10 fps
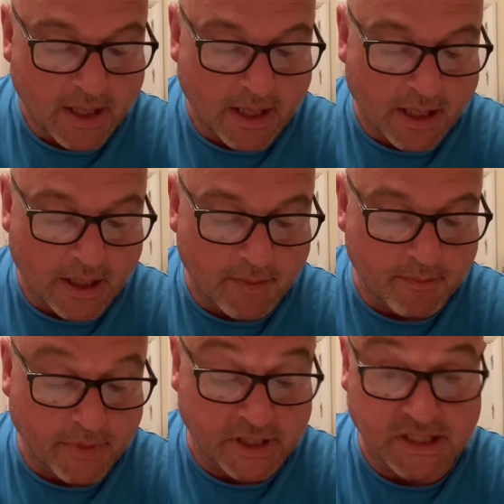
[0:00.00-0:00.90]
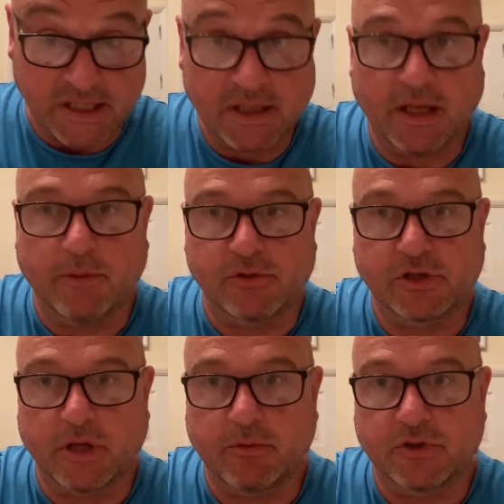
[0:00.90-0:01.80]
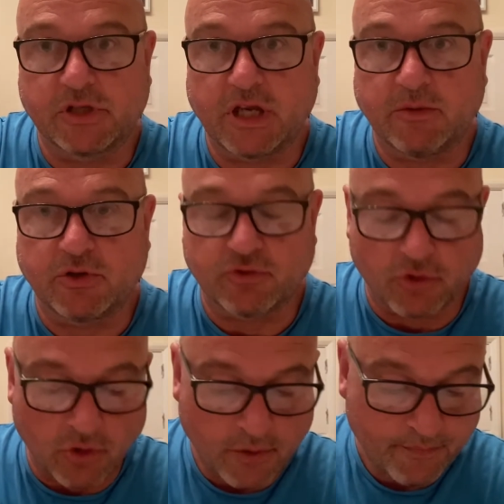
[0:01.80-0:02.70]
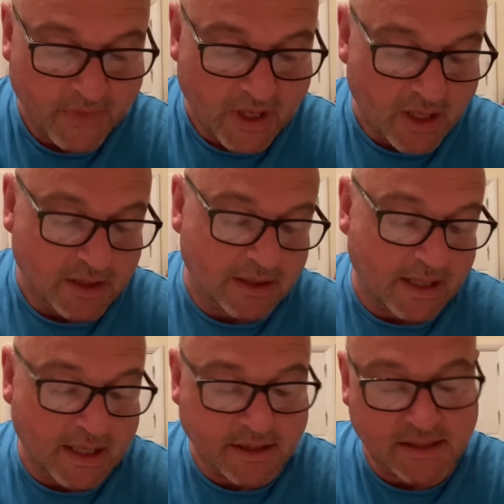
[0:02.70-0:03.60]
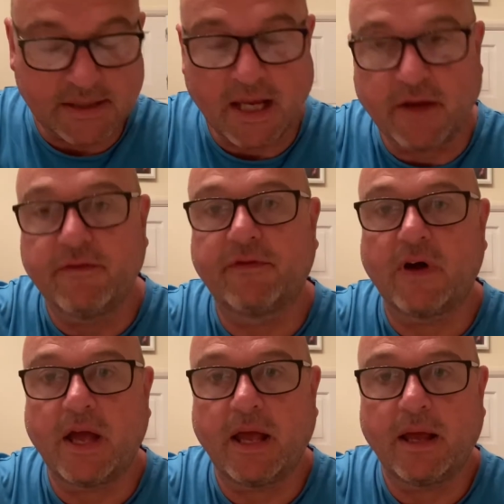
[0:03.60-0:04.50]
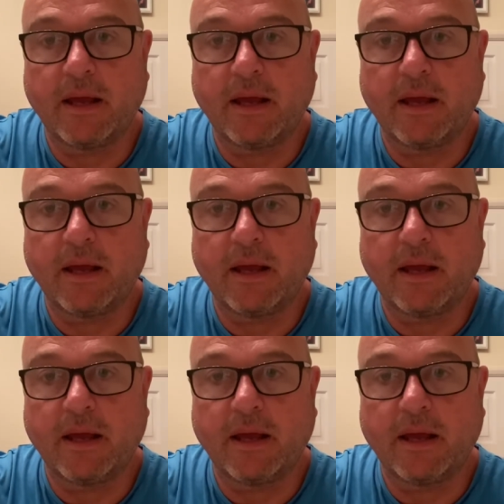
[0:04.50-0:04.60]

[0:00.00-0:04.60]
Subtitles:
But he didn't. It was deemed a draw. They had the second fight,